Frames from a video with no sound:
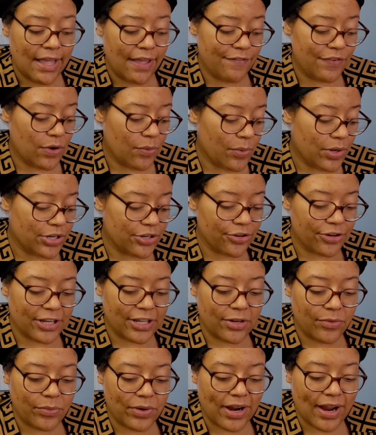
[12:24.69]
If you're
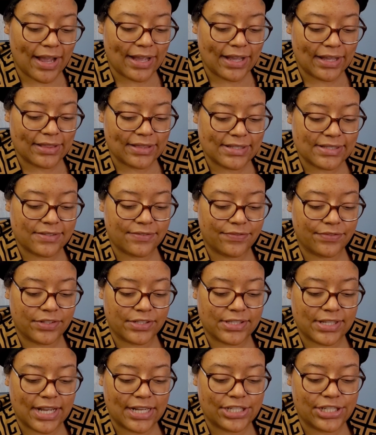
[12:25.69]
wondering where I got this
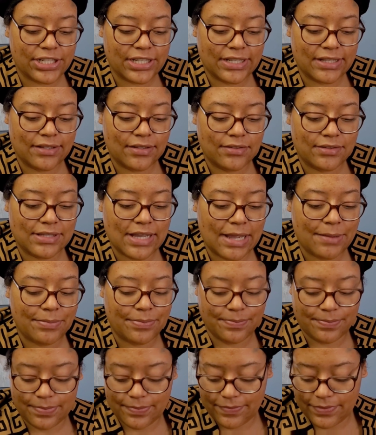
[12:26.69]
Versace type
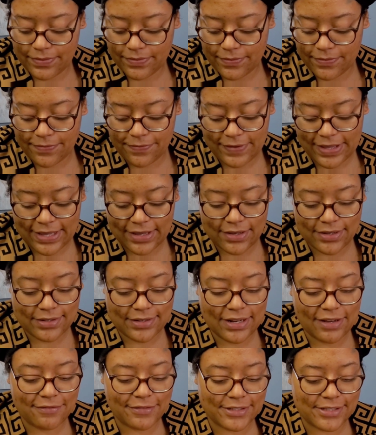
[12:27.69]
fake,
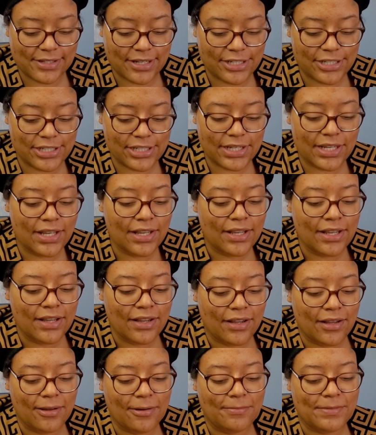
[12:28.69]
not Versace,
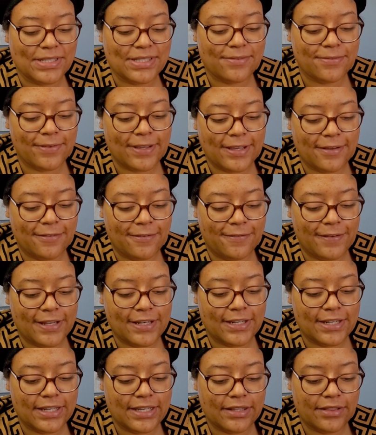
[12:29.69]
um, this fake
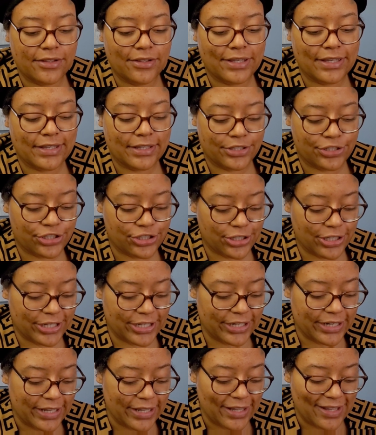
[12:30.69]
Fendi looking
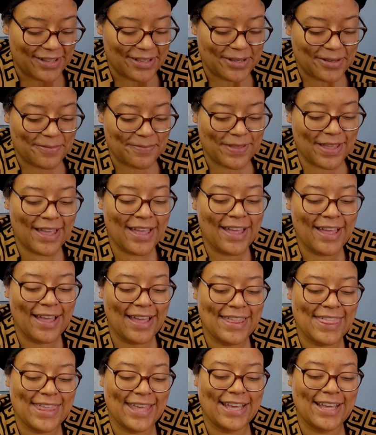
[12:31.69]
shirt. Um,
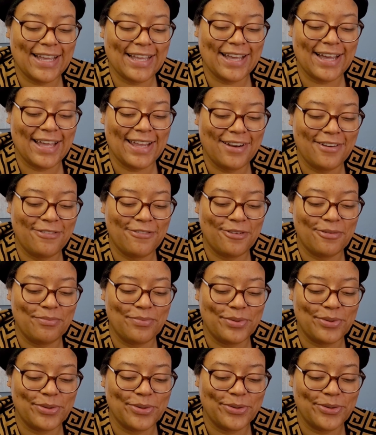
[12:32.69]
I think I got it
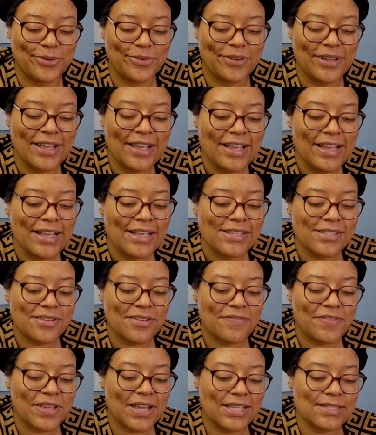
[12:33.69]
from Boohoo.
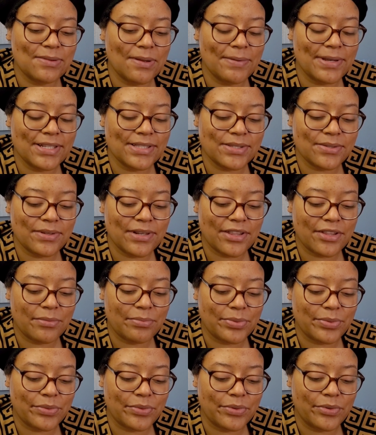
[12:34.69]
So if you guys want me to do
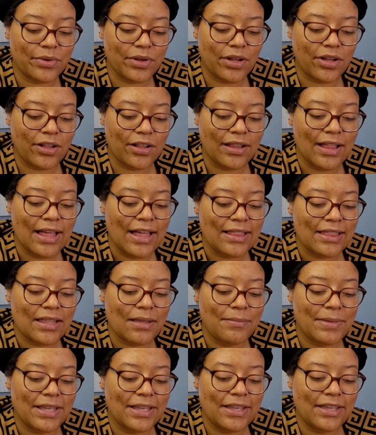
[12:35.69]
another Boohoo haul,
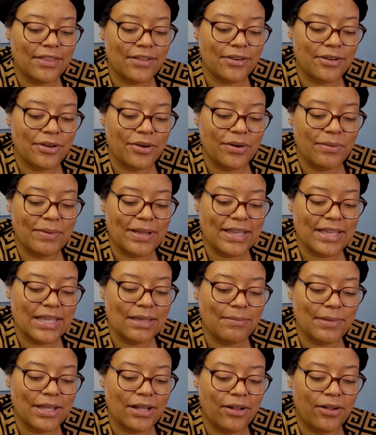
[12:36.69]
let me either know in my
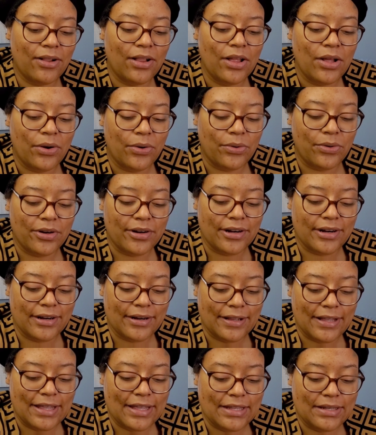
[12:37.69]
email
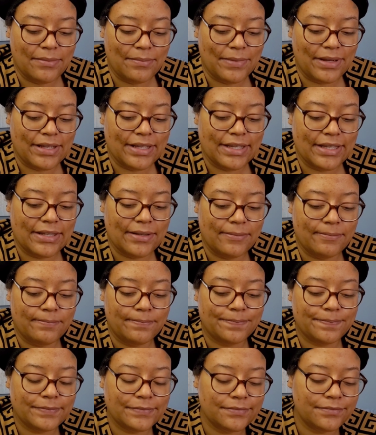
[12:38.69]
or in my,
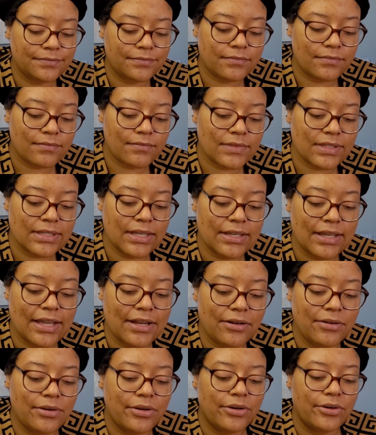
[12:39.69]
um,
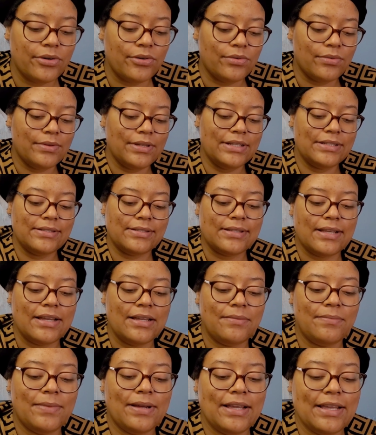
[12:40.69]
I don't know,
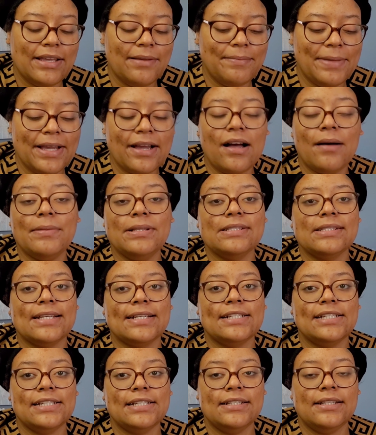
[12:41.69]
inside my, my comment
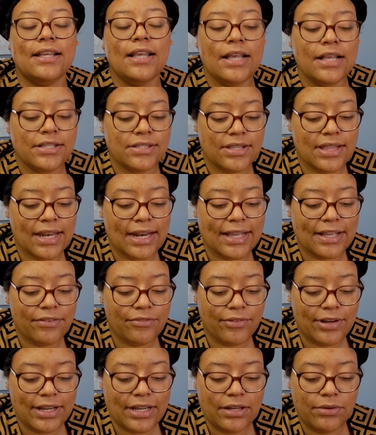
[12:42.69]
section so that I
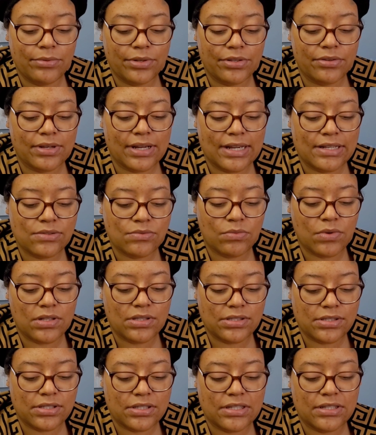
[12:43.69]
can read what you guys
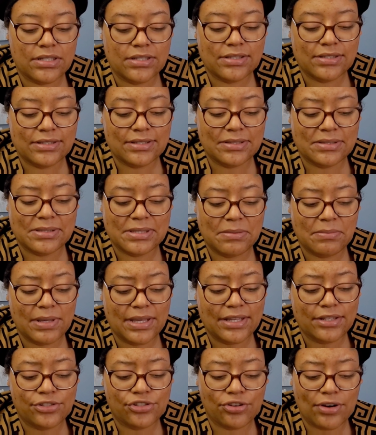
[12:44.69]
want to, to see
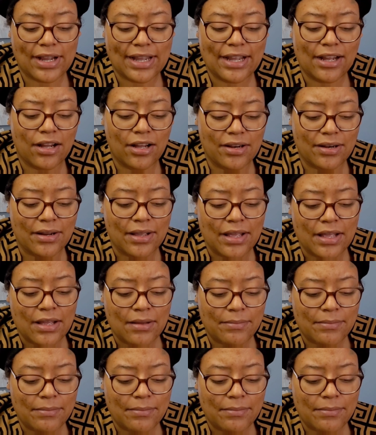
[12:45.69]
me try on.